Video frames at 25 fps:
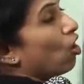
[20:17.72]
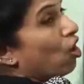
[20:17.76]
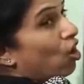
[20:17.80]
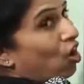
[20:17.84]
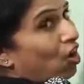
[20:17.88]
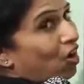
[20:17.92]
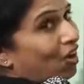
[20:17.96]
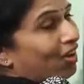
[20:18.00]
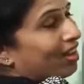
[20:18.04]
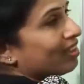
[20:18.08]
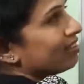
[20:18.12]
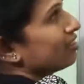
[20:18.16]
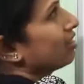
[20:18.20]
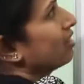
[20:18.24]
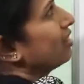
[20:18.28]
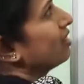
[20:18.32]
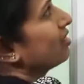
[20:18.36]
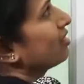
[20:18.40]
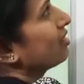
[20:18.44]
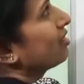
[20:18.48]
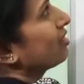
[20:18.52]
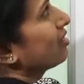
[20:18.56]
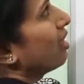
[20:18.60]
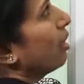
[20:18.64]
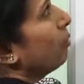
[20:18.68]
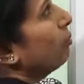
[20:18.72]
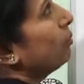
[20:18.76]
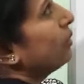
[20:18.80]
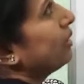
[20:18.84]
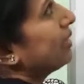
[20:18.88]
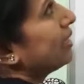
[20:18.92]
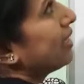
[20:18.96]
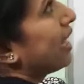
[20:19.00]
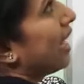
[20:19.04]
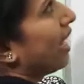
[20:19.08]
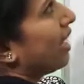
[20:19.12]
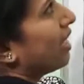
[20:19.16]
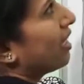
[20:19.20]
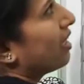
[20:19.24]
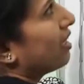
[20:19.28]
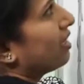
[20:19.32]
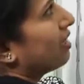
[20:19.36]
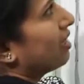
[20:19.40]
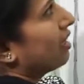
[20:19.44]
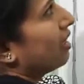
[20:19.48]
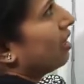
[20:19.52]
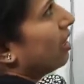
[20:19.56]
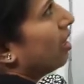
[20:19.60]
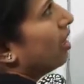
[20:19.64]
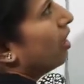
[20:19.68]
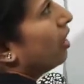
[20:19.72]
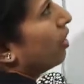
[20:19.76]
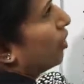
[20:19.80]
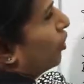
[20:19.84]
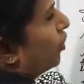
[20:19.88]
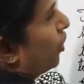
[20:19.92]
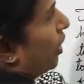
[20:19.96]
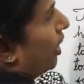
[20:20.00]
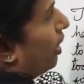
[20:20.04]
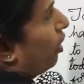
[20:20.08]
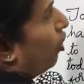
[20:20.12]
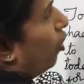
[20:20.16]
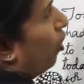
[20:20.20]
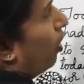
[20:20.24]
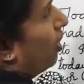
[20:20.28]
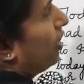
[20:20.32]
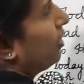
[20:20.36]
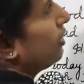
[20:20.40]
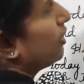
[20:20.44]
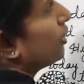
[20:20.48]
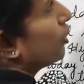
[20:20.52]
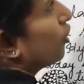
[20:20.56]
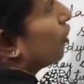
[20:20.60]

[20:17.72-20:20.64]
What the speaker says: hot summer day. Record